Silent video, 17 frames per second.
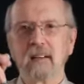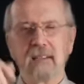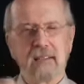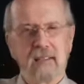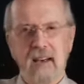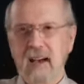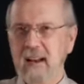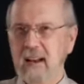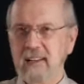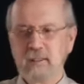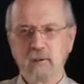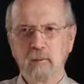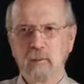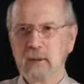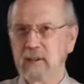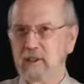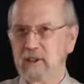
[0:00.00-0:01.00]
not on
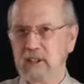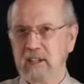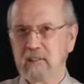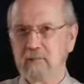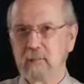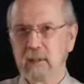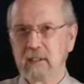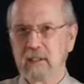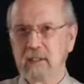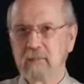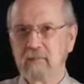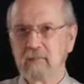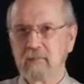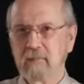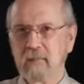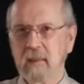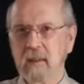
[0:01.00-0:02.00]
human achievement.
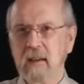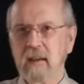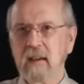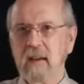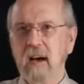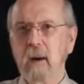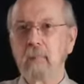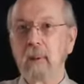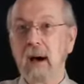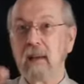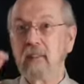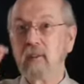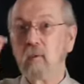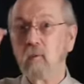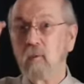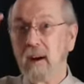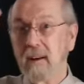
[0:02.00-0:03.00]
Upon
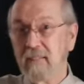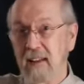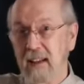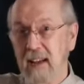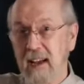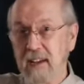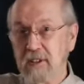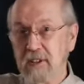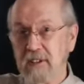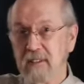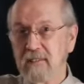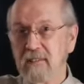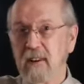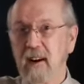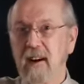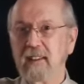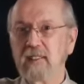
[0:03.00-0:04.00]
the revelation
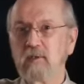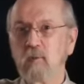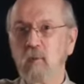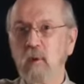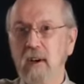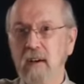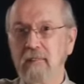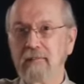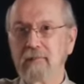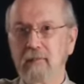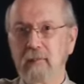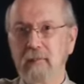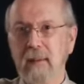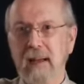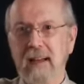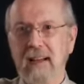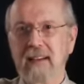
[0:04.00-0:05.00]
of God's will for
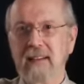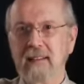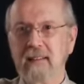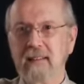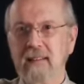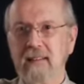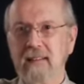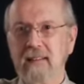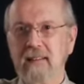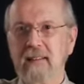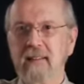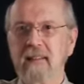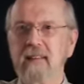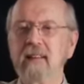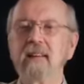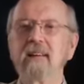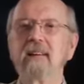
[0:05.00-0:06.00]
man,
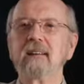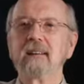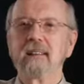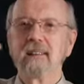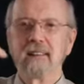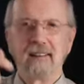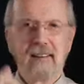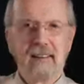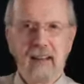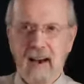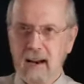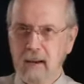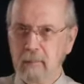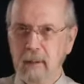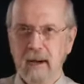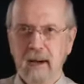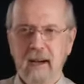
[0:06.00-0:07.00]
not
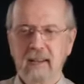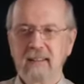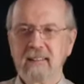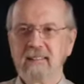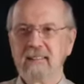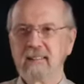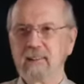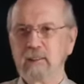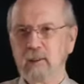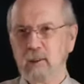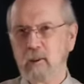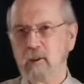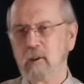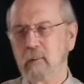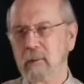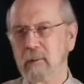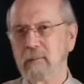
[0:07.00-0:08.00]
upon
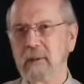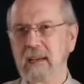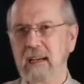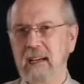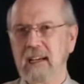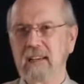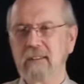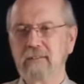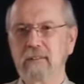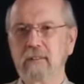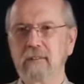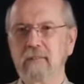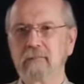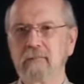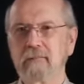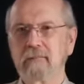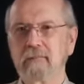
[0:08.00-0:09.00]
human
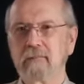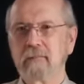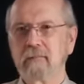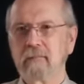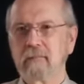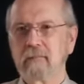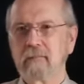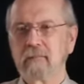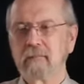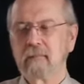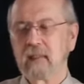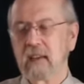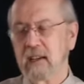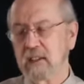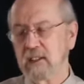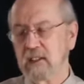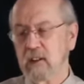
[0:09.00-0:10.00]
behavior.
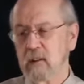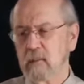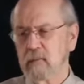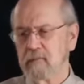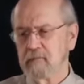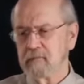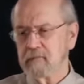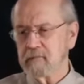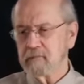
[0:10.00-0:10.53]
And so,